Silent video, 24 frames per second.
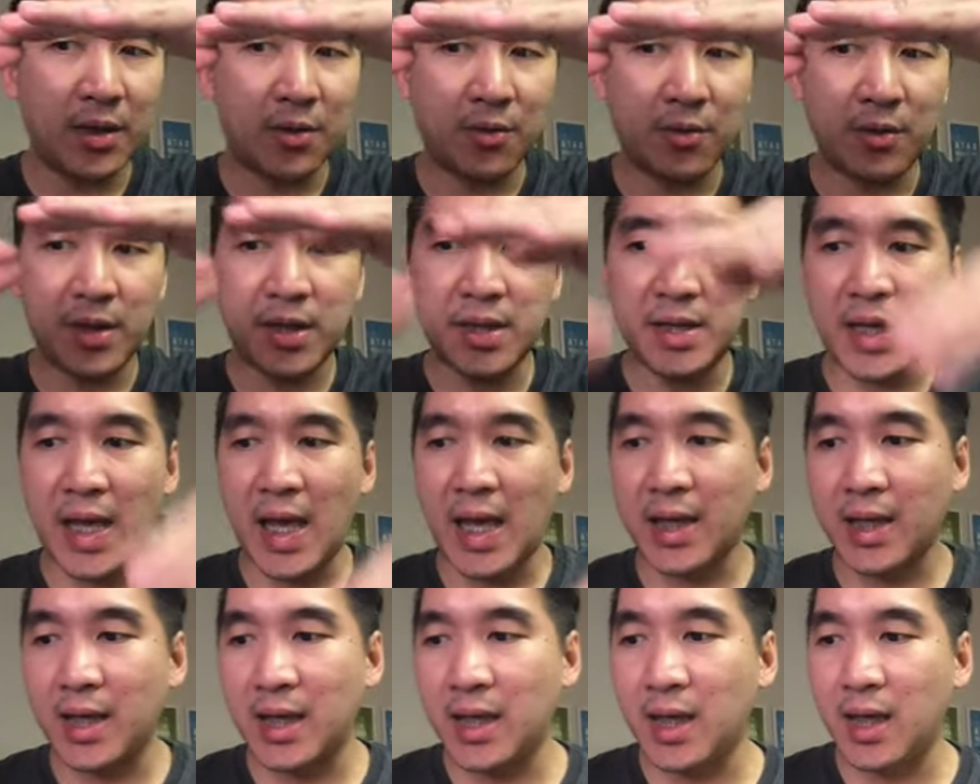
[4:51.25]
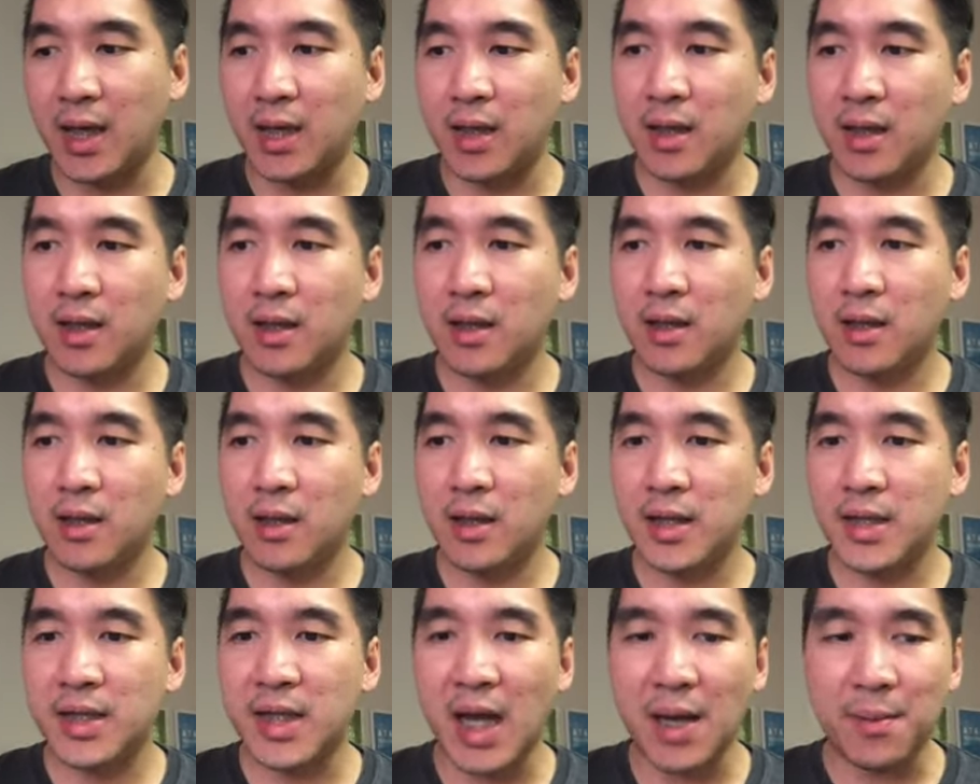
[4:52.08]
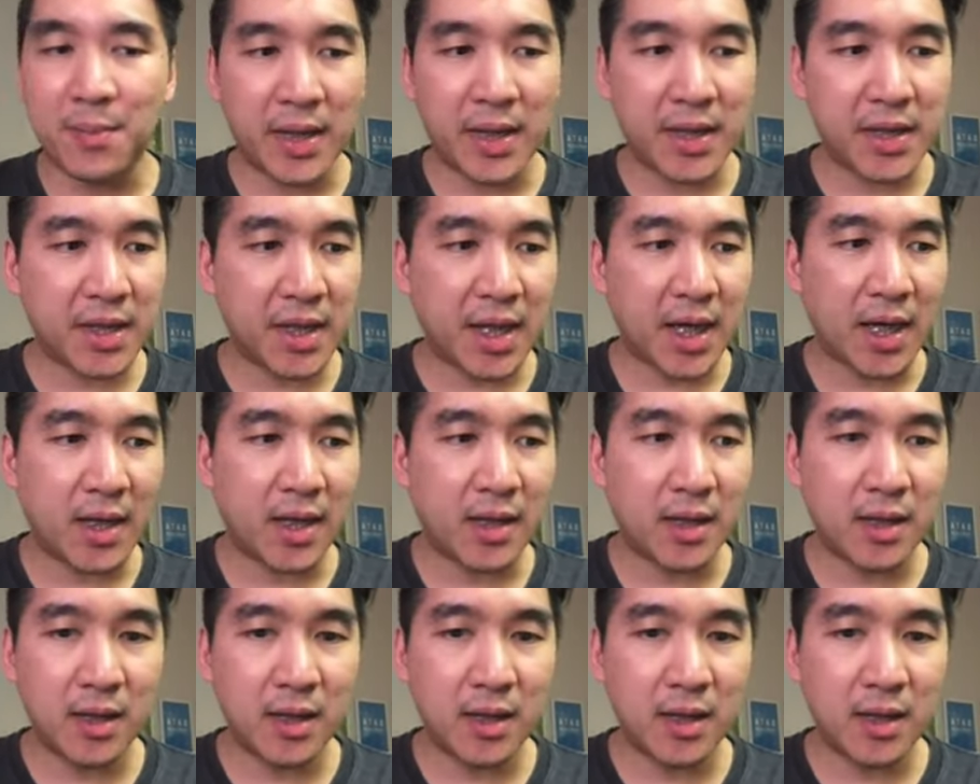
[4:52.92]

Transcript: you're stacking side by side.